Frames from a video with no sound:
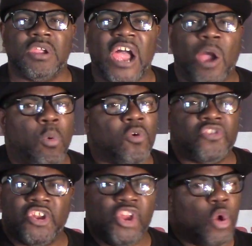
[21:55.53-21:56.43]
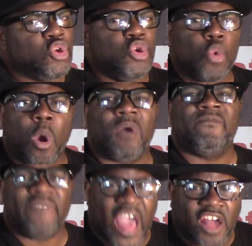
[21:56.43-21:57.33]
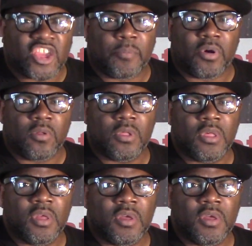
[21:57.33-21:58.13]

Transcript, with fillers: I want you to know you are valuable.